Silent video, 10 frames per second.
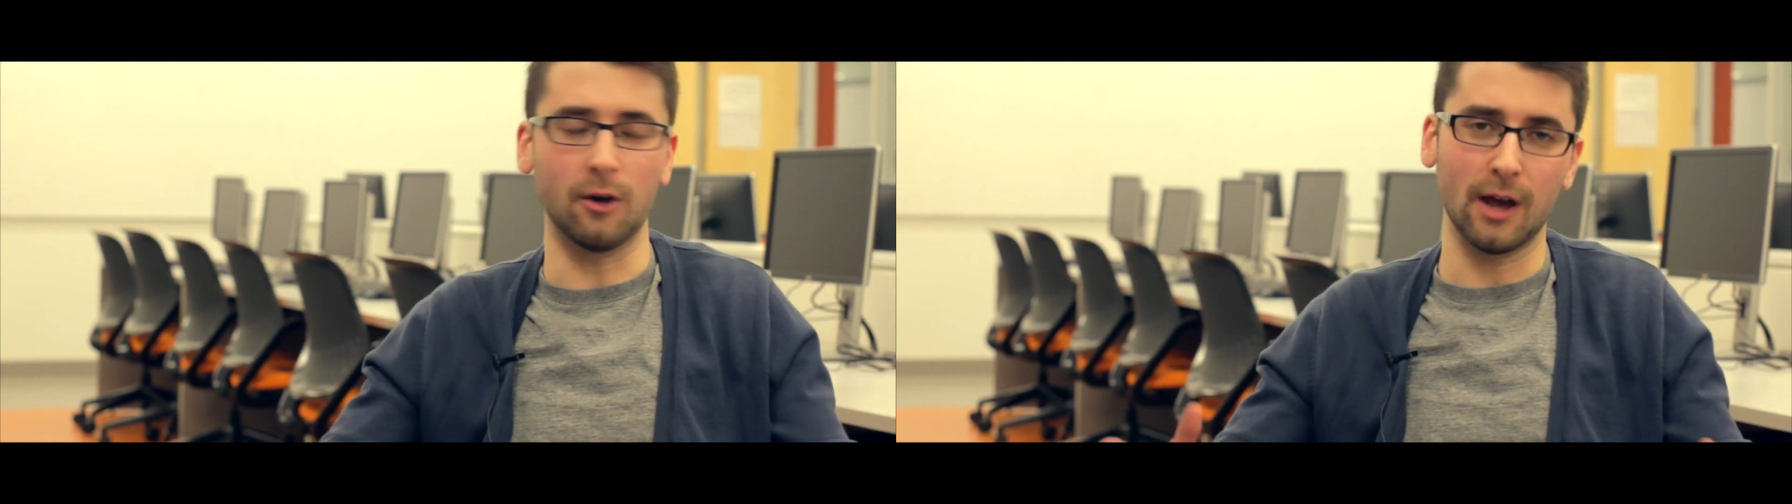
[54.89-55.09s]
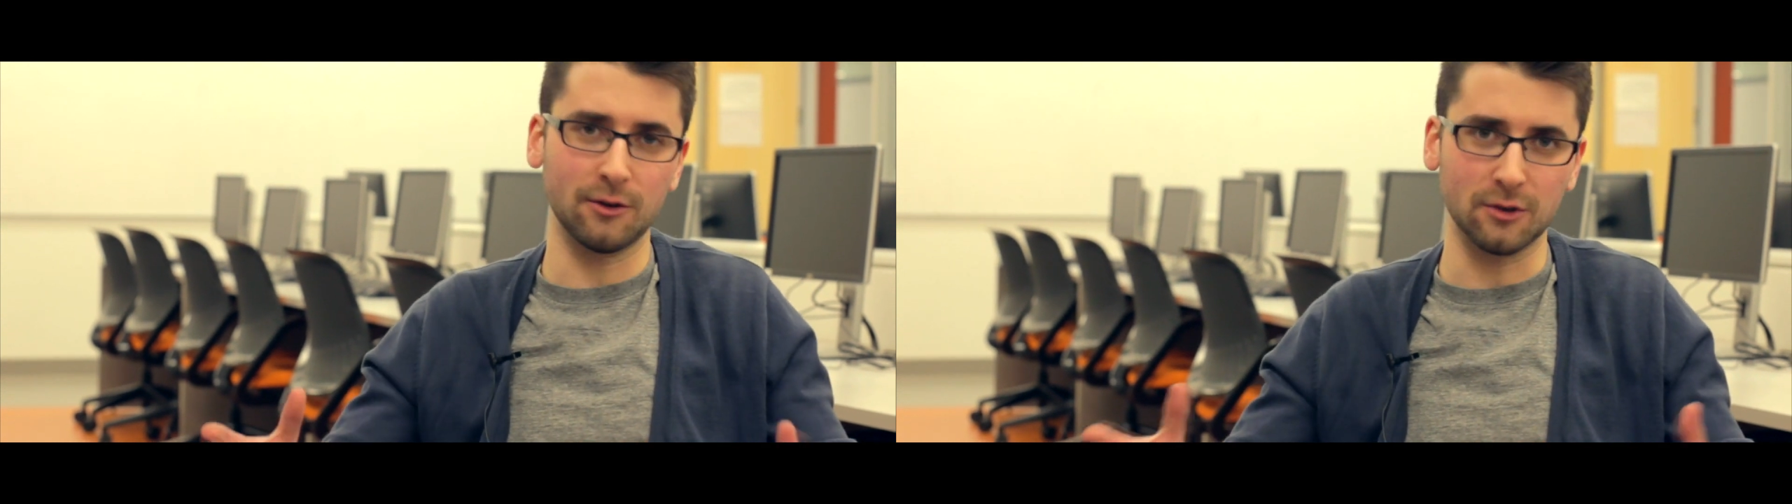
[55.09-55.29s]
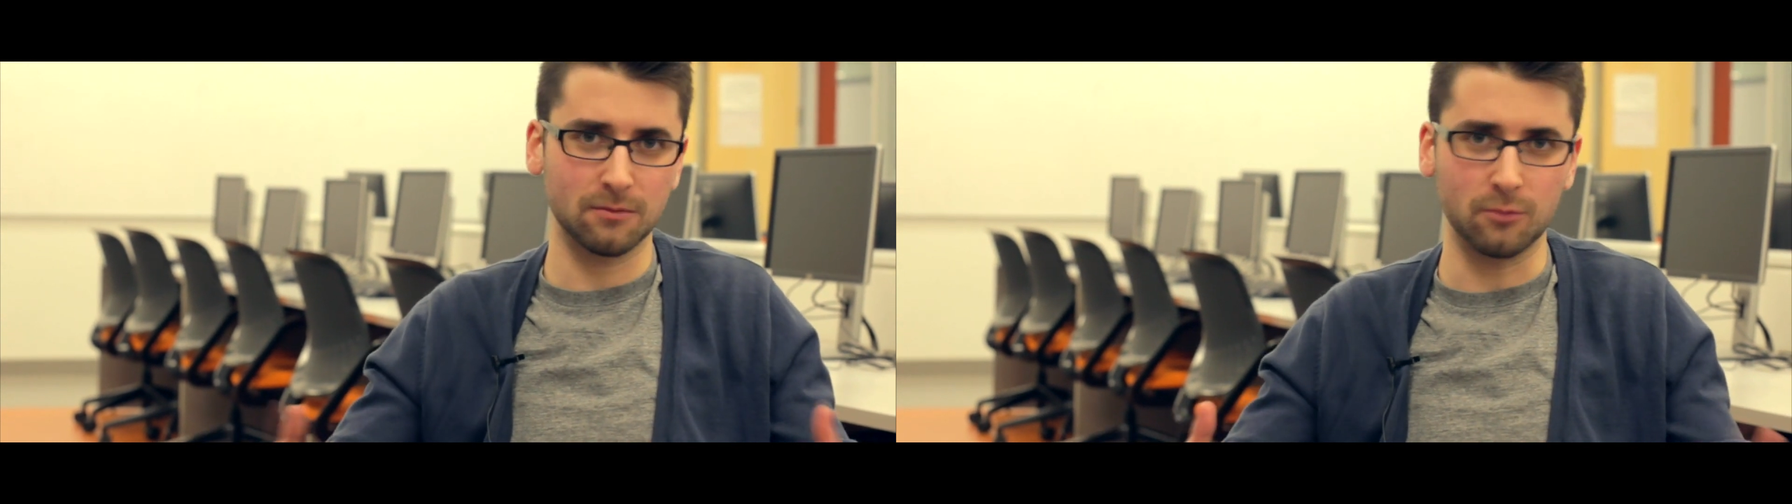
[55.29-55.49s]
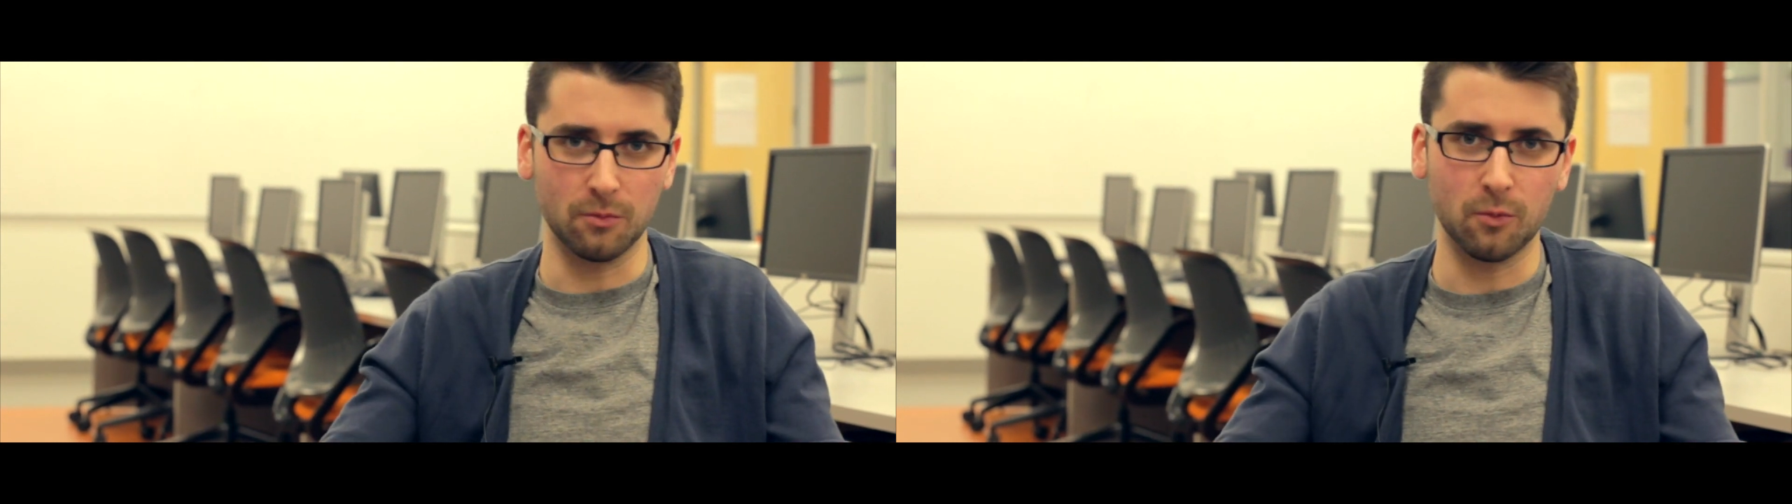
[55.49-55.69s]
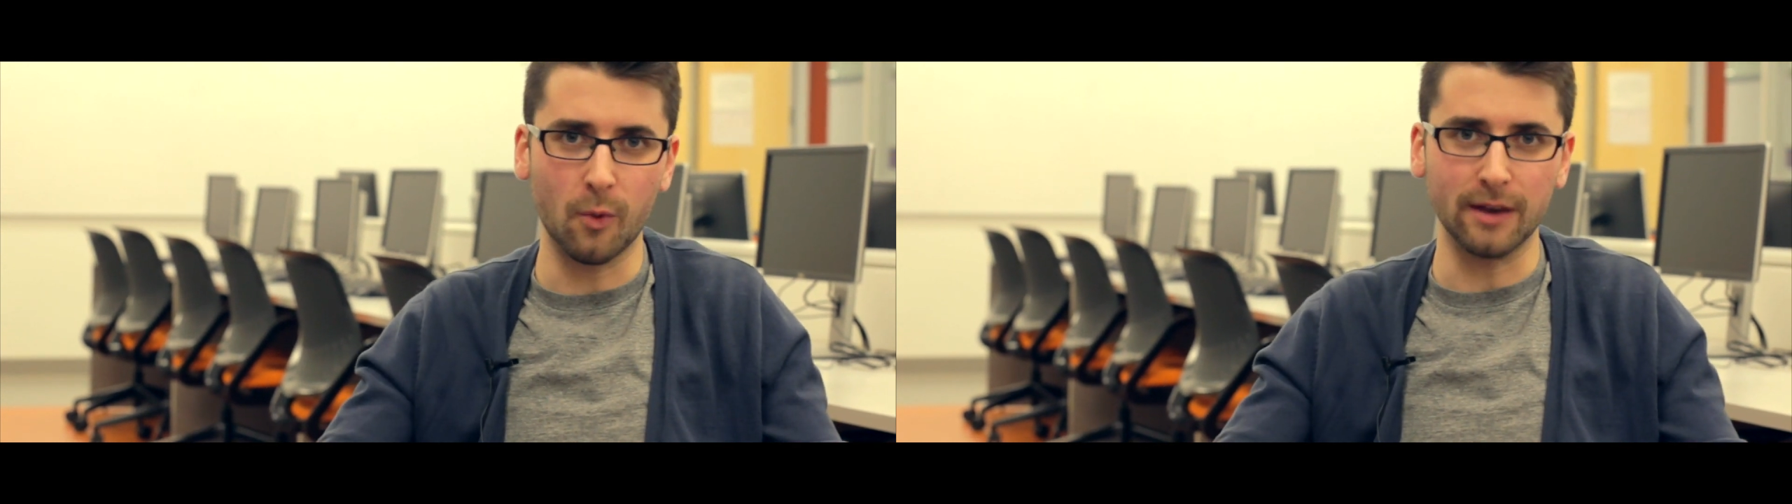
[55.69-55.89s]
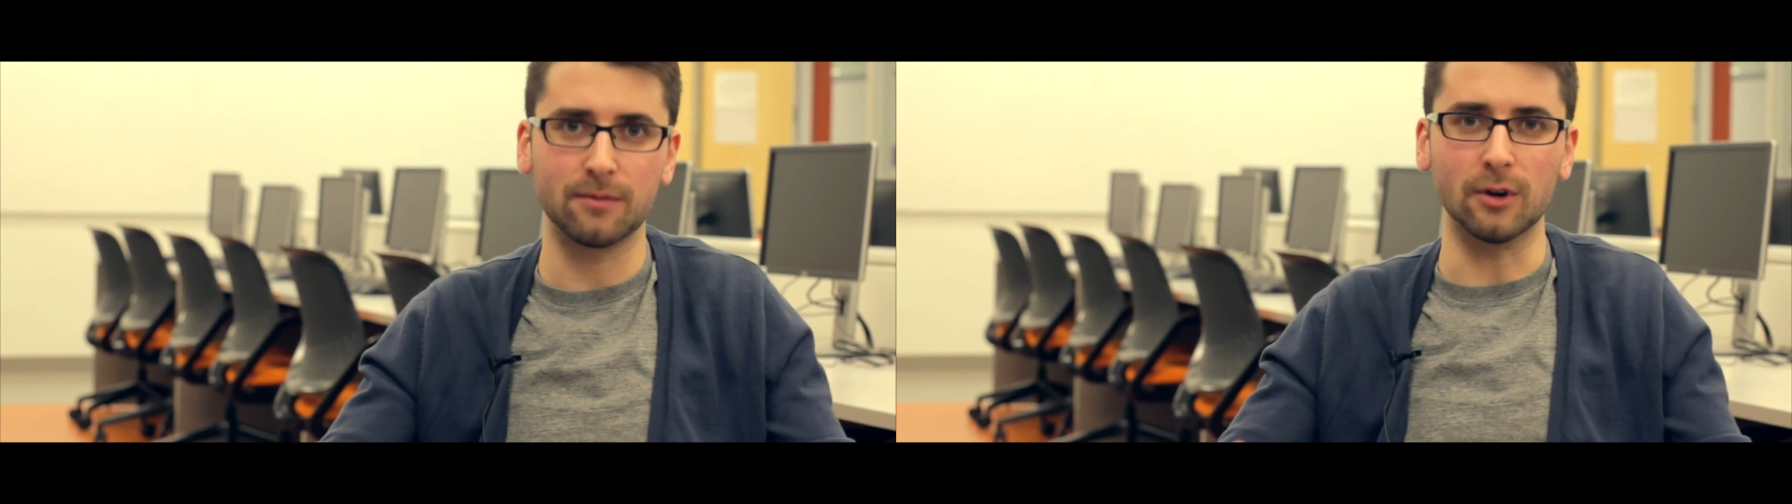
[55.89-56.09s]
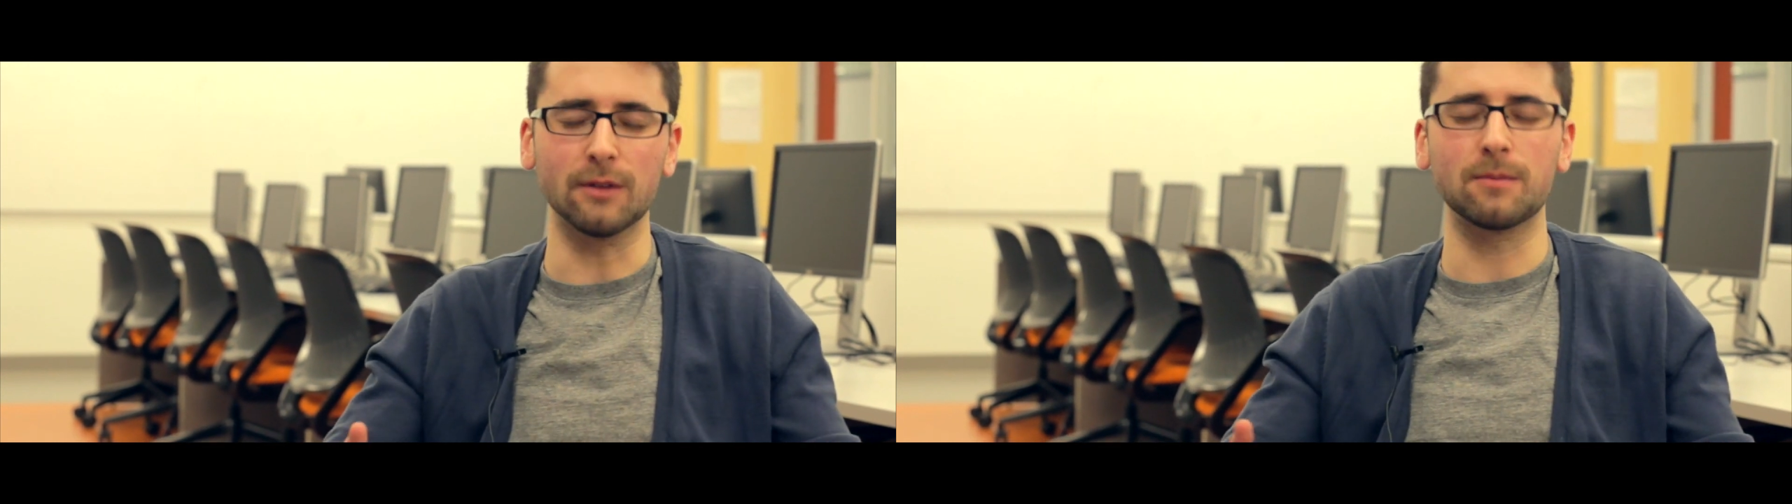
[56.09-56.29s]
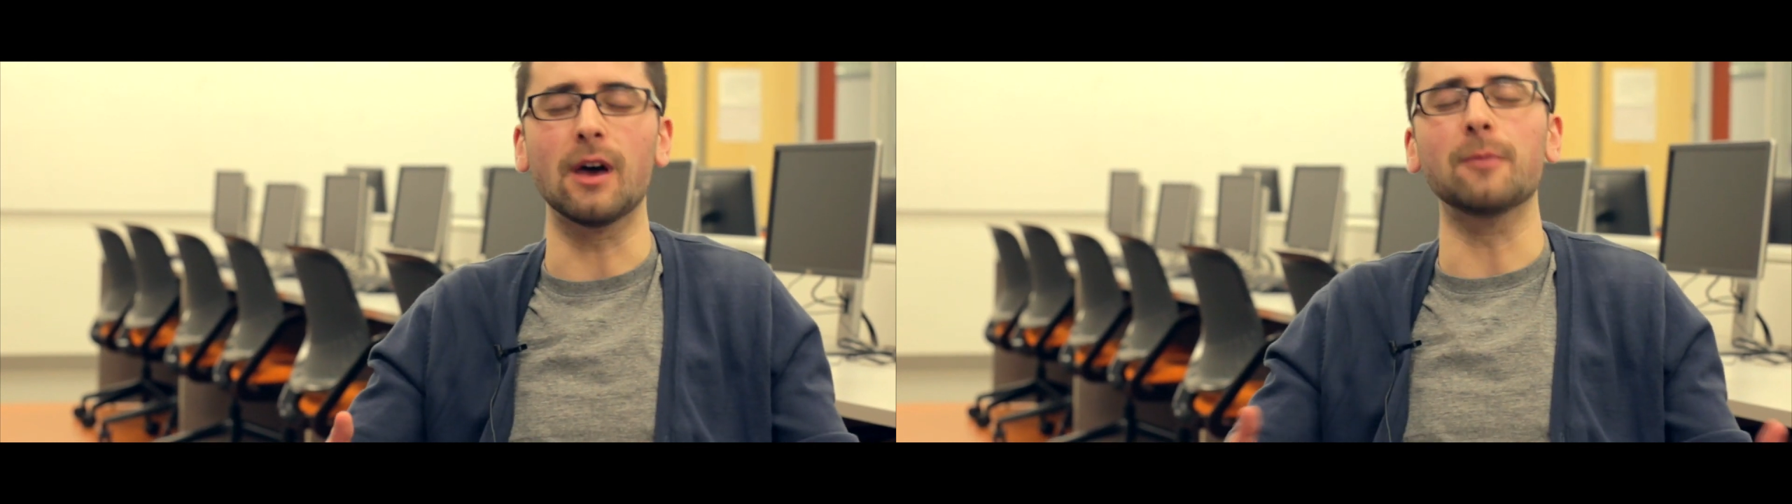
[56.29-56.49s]
and I just would wait for it
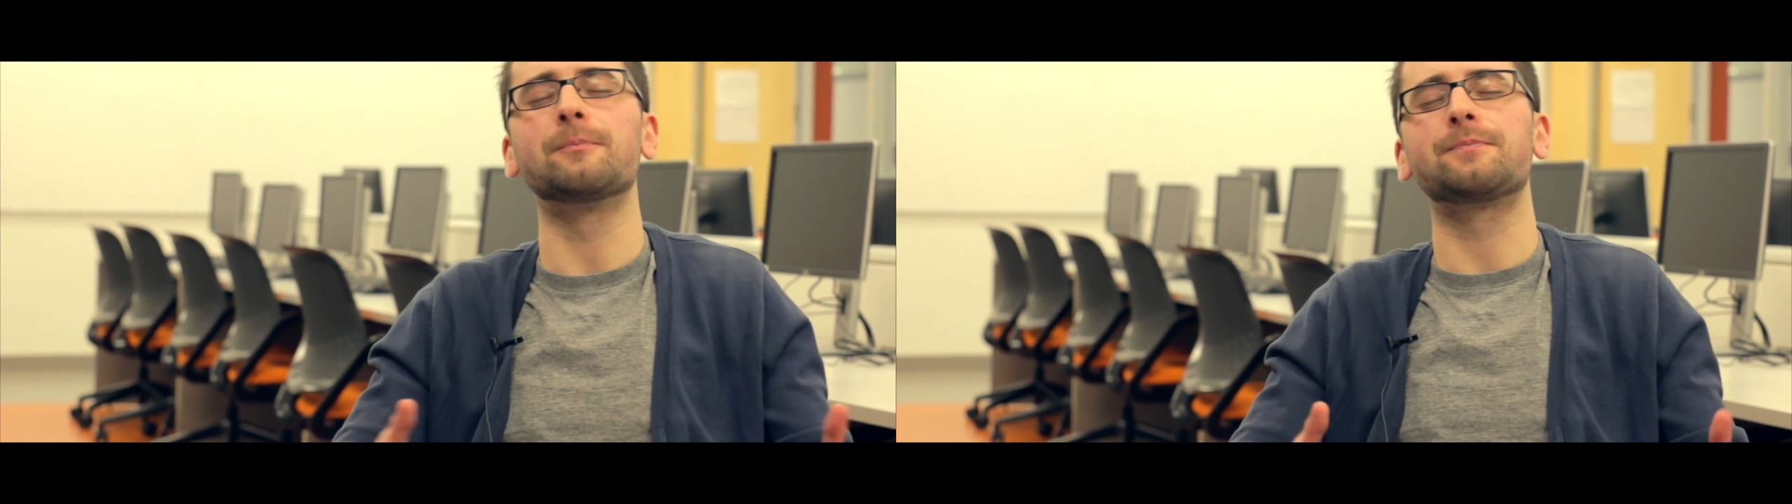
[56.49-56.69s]
then.